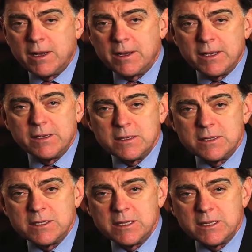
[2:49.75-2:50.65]

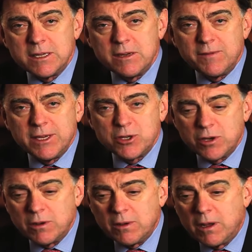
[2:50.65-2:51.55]
is
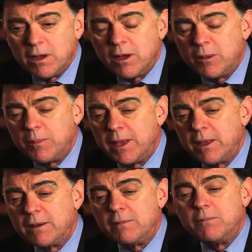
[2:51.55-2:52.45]
innovation,
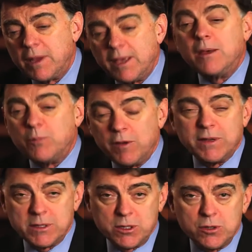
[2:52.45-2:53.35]
and again, we've
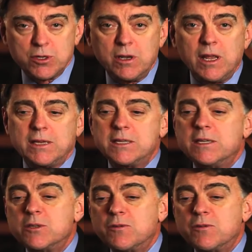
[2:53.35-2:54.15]
institutionalized this